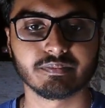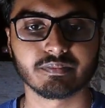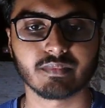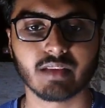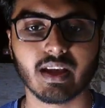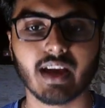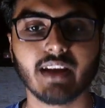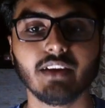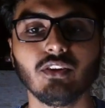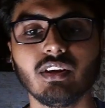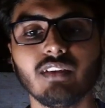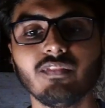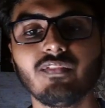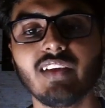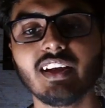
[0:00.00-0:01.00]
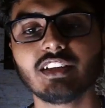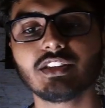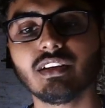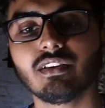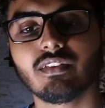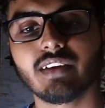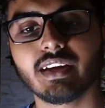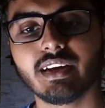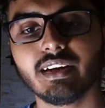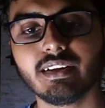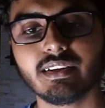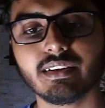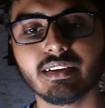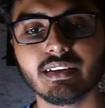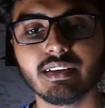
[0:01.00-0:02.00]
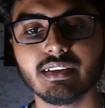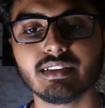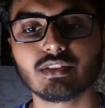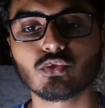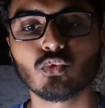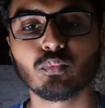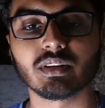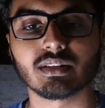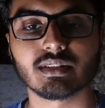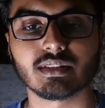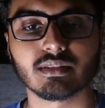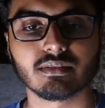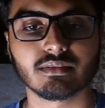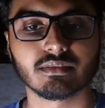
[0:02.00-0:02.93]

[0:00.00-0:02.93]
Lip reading: and your inflation rate is 2%.